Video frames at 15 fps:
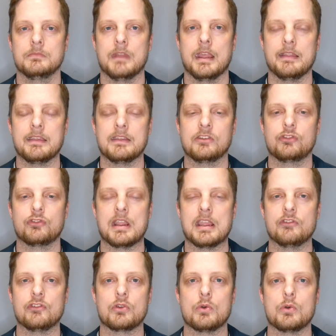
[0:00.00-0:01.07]
at least
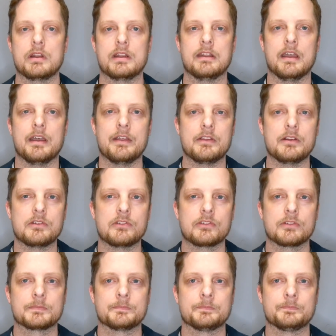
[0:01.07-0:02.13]
strange according to others.